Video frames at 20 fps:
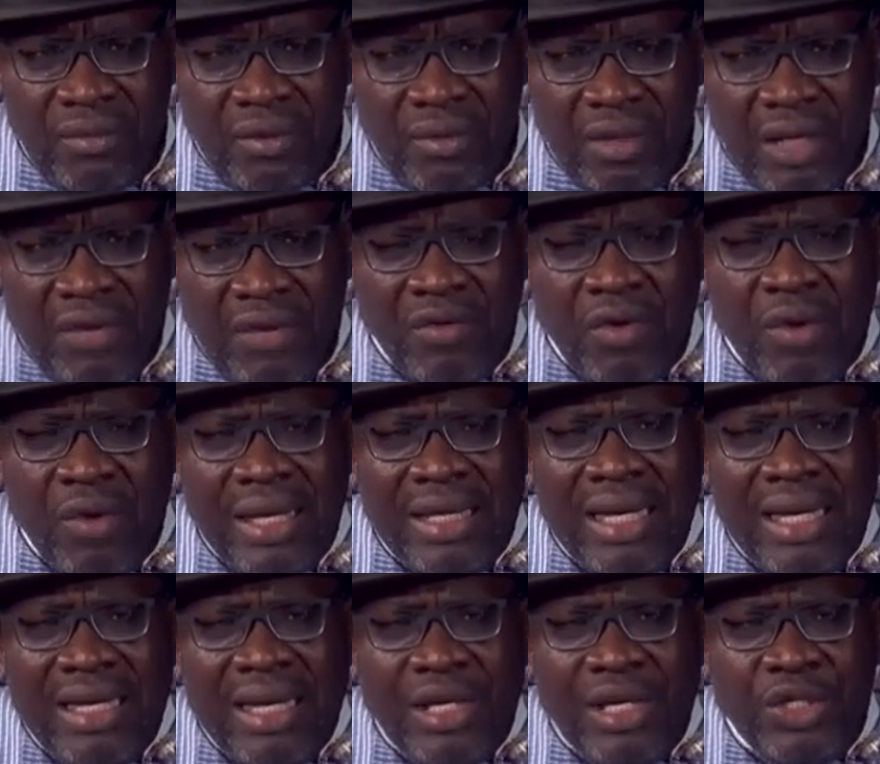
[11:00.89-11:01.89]
even when the
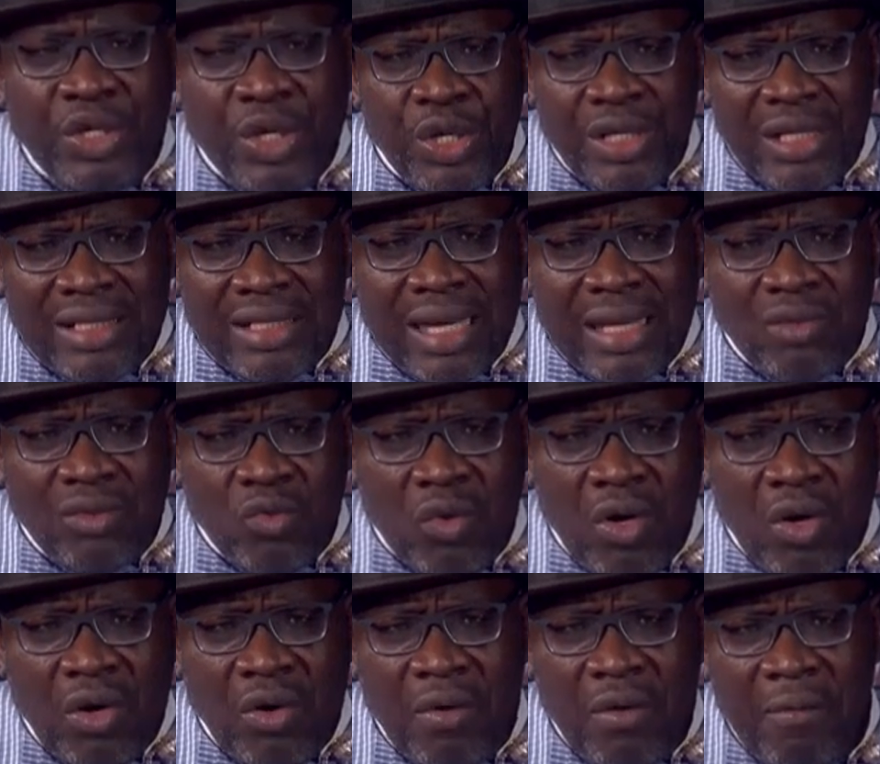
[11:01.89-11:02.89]
nation at
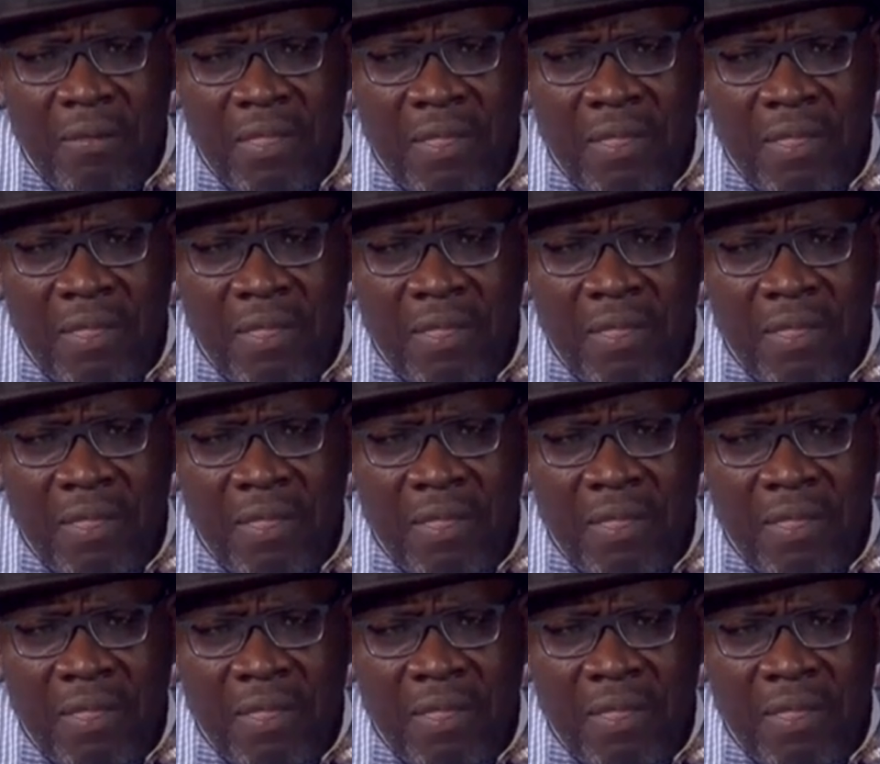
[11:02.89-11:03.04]
war,